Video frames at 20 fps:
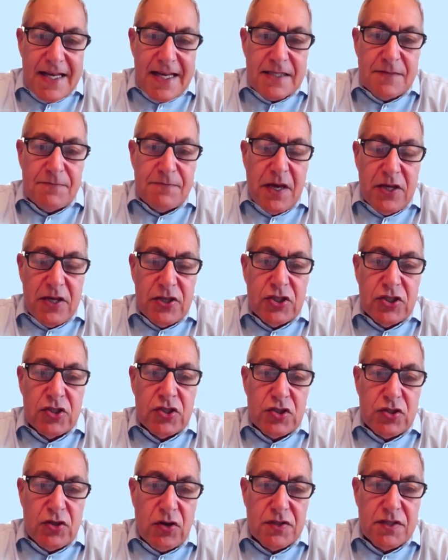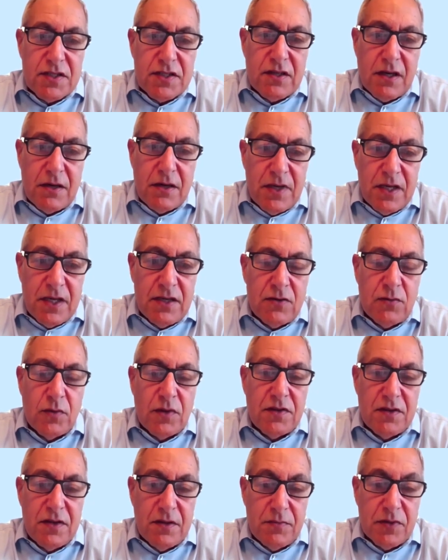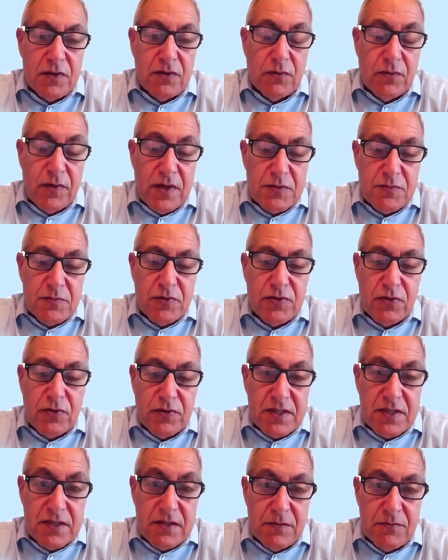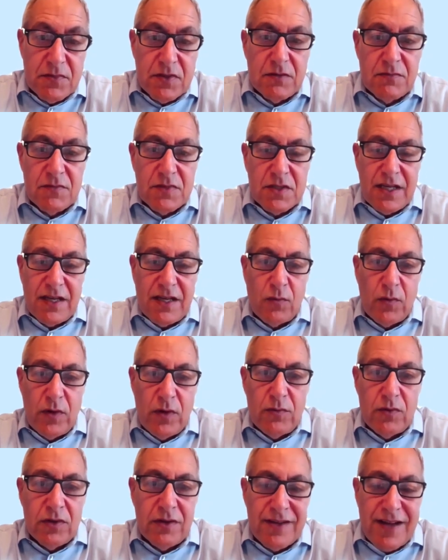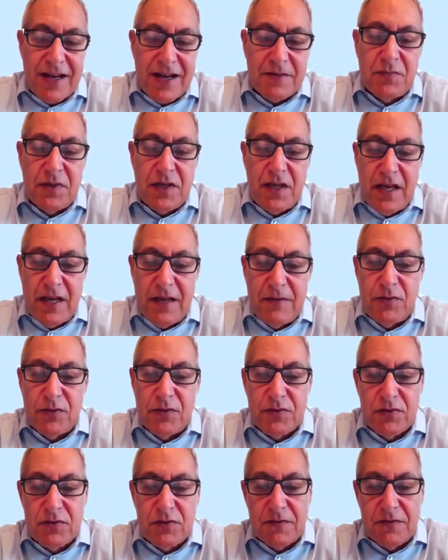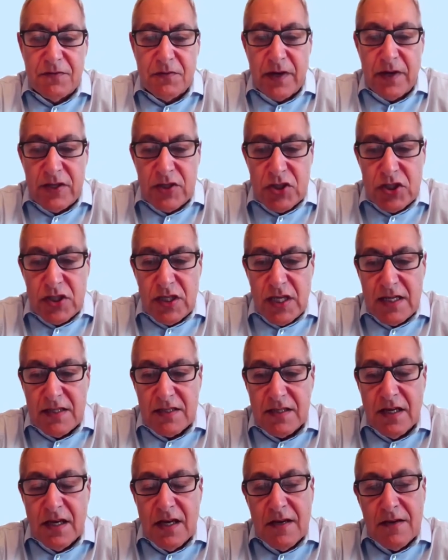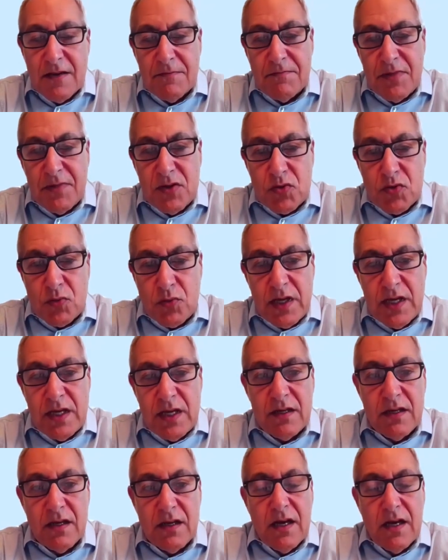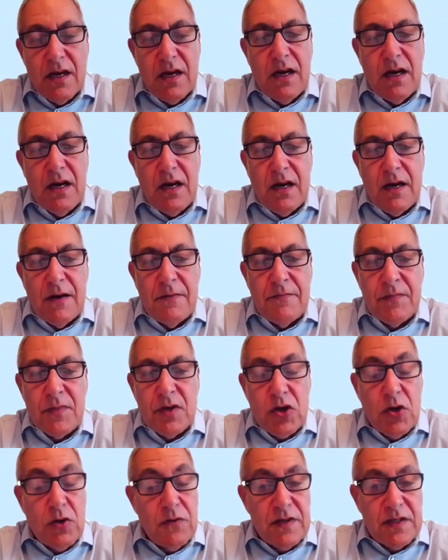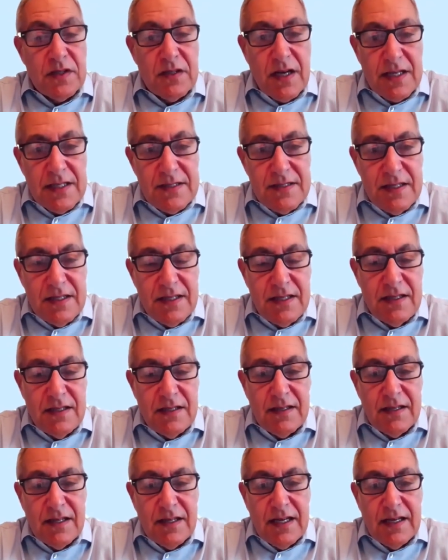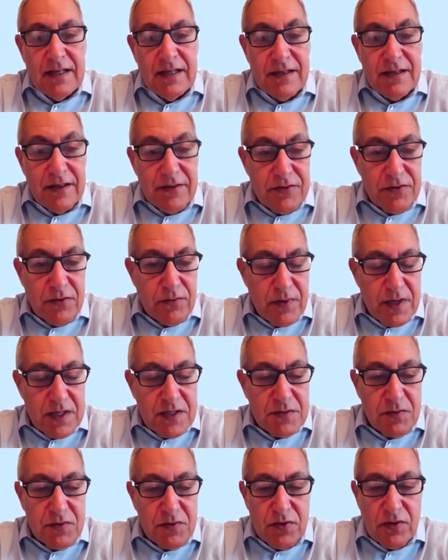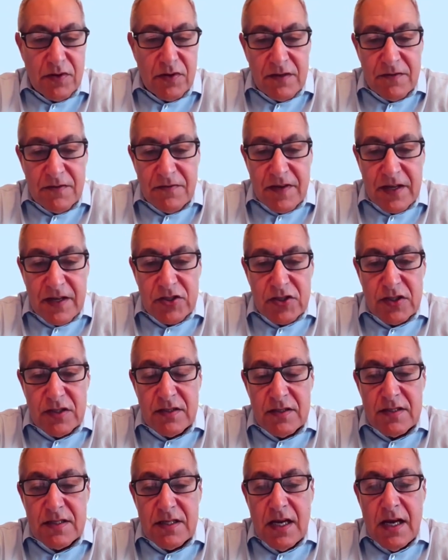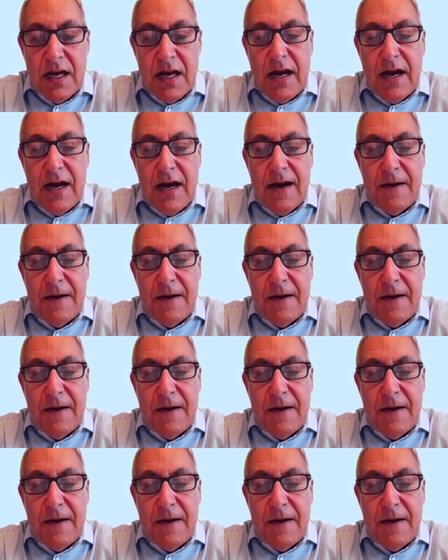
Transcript: As patients start to come in with typical respiratory symptoms, and we will not be able to differentiate between COVID-19 and other respiratory infections,